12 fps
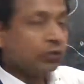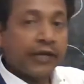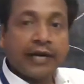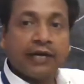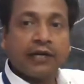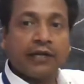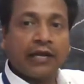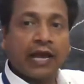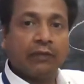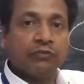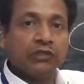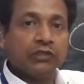get
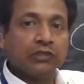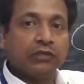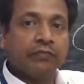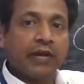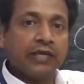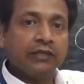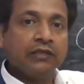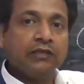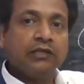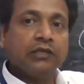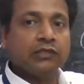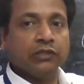captured by the
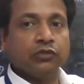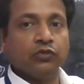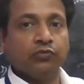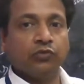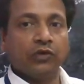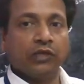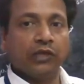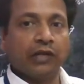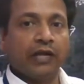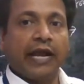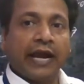pseudopodia,